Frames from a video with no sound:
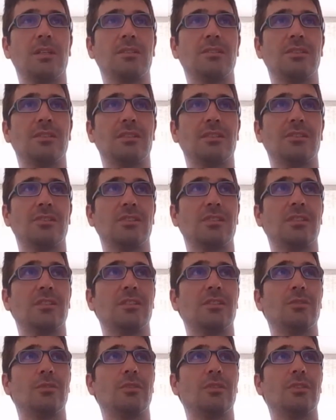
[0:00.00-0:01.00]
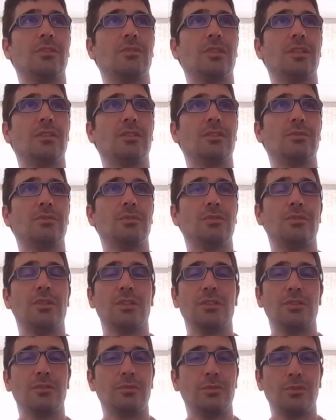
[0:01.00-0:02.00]
Melsik is really doing a wonderful,
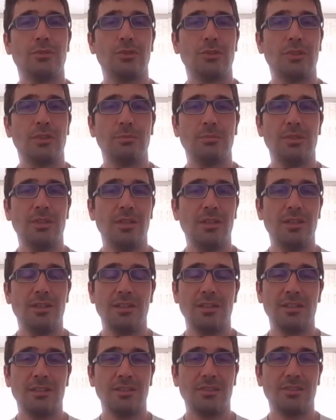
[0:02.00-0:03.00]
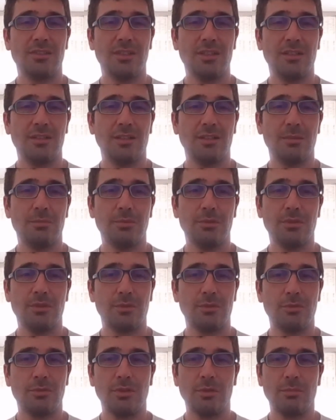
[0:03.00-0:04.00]
wonderful job in the stand-up,
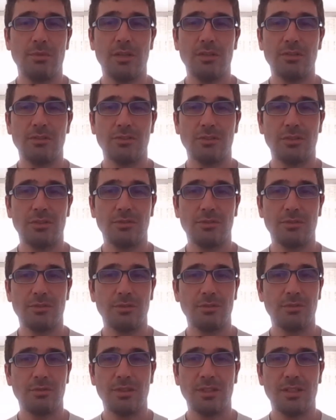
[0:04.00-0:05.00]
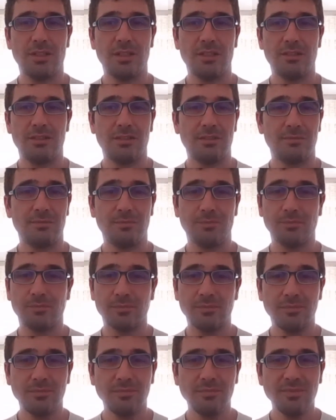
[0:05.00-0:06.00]
and Culibao is also a great
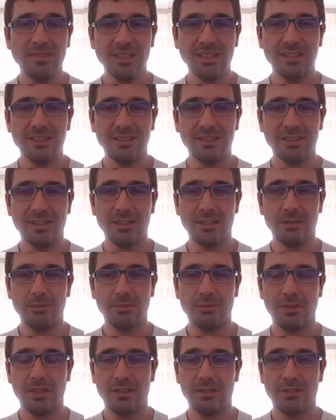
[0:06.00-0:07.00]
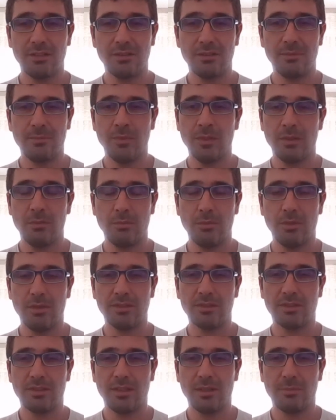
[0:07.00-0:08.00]
stand-up fighter.
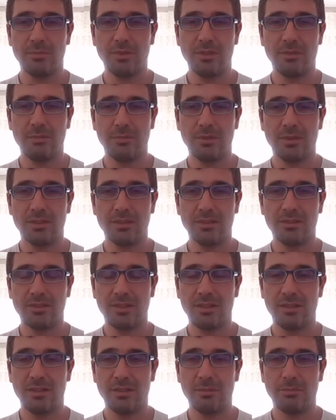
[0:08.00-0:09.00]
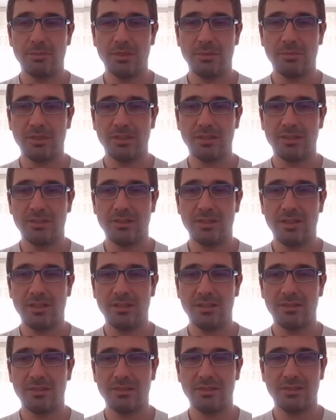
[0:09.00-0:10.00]
More scrappy than Baghdasaryan, but
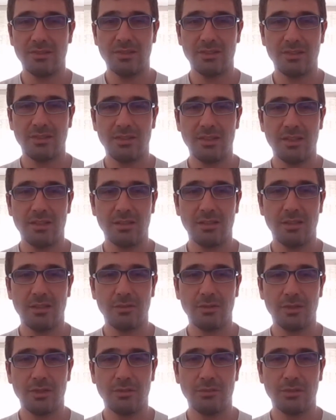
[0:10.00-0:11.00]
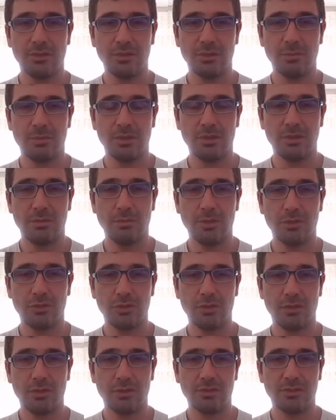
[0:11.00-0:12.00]
Baghdasaryan's takedown defense pretty
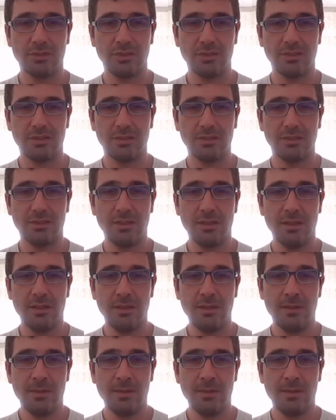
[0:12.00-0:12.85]
much rocks, and